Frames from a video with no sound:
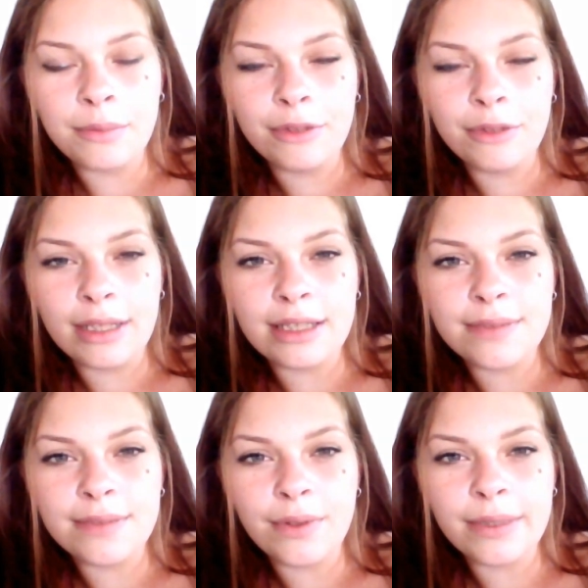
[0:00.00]
really
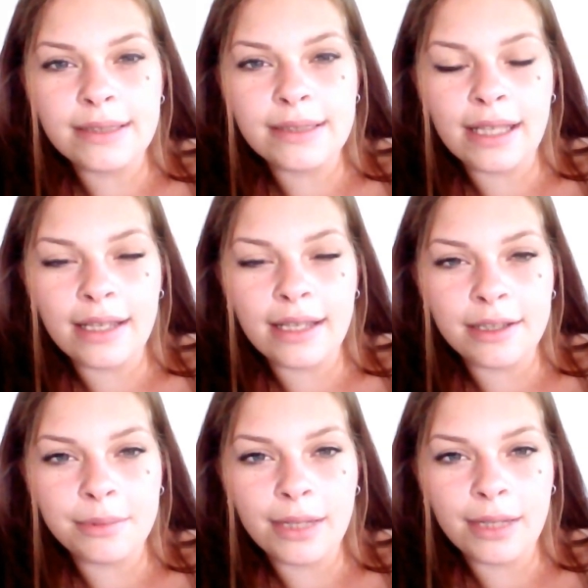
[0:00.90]
just focusing on
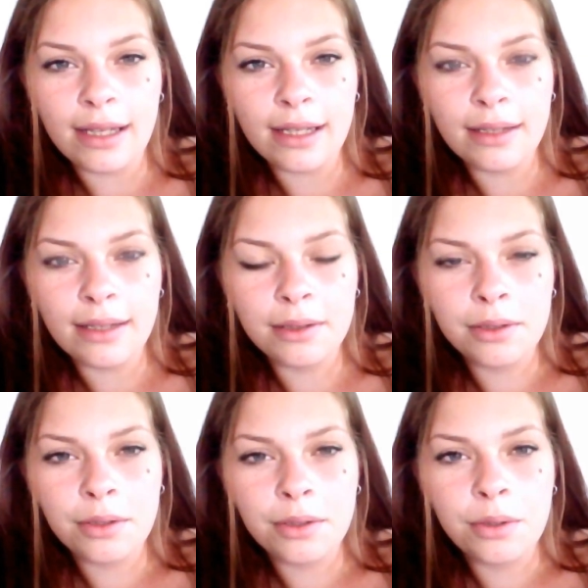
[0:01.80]
your breathing,
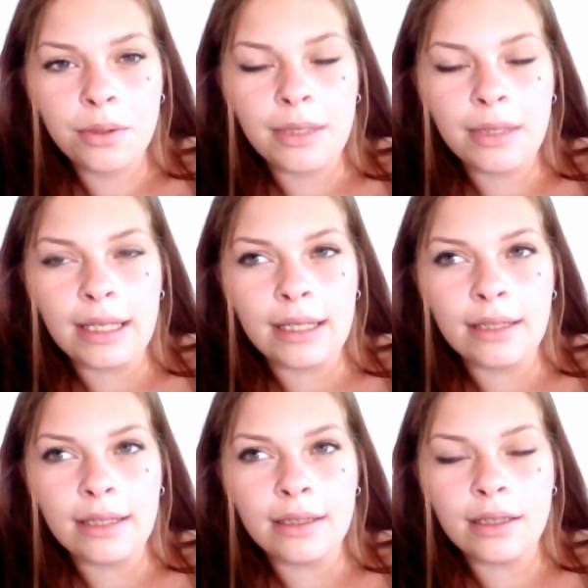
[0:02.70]

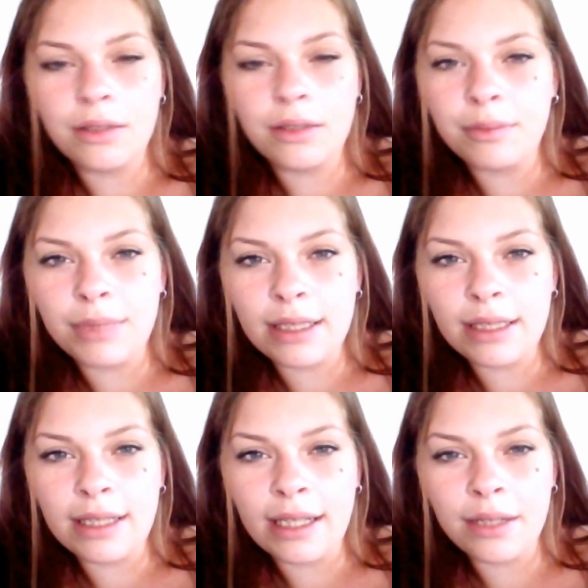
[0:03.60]
and you
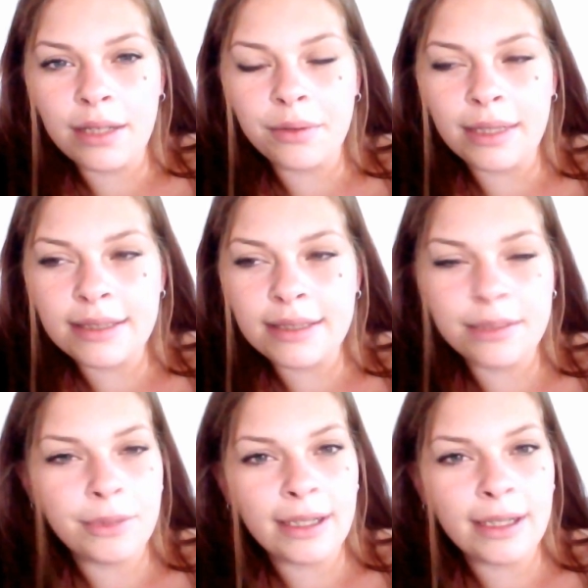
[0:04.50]
completely erase your
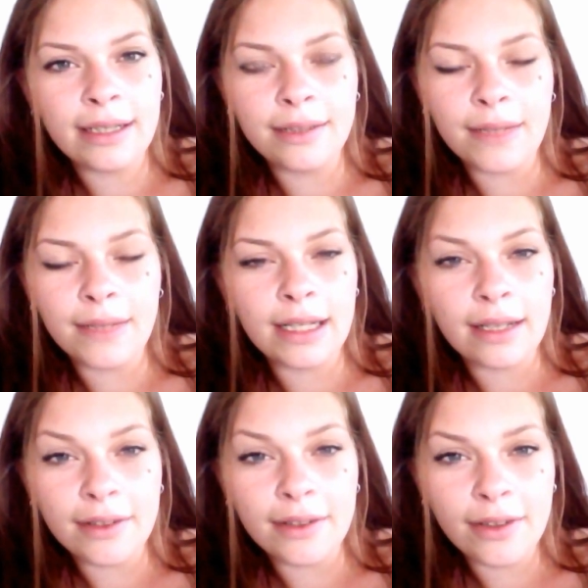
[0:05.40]
brain of any
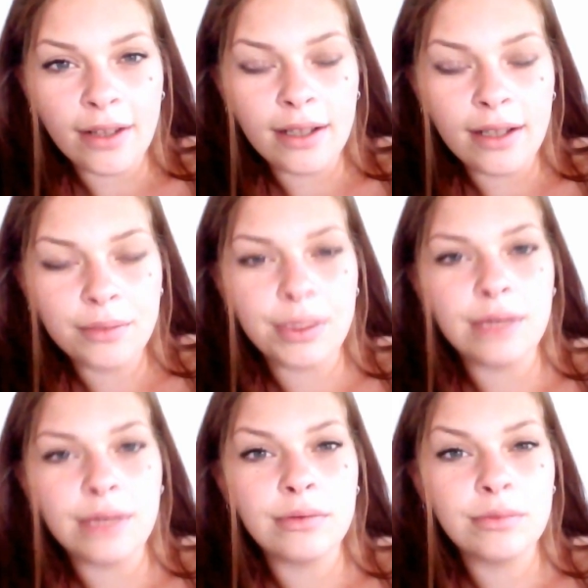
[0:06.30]
other thought but
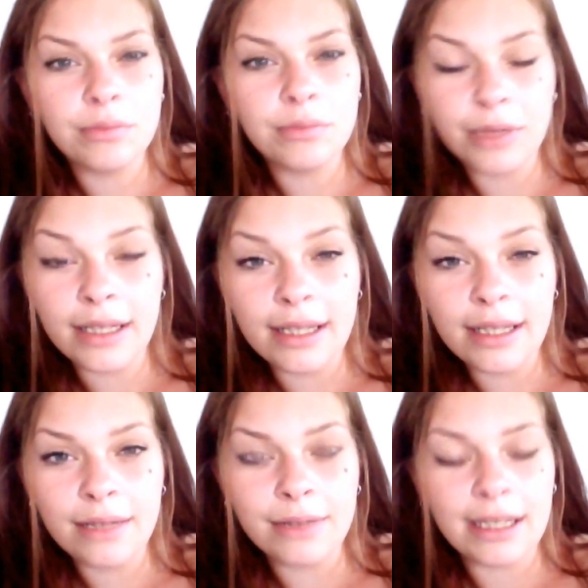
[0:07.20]
breathing
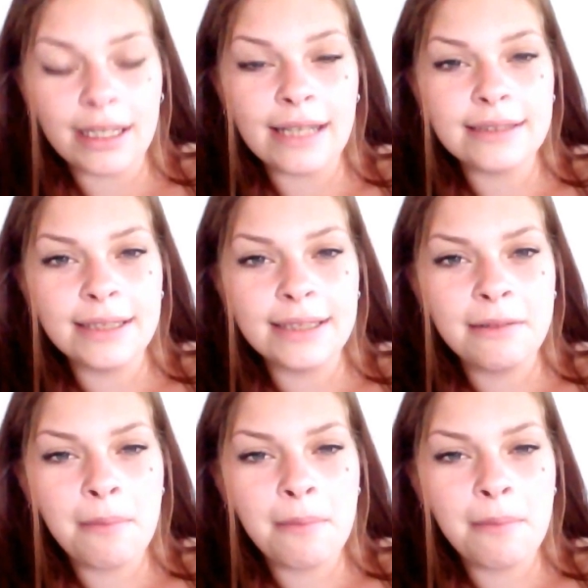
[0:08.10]
and relaxing.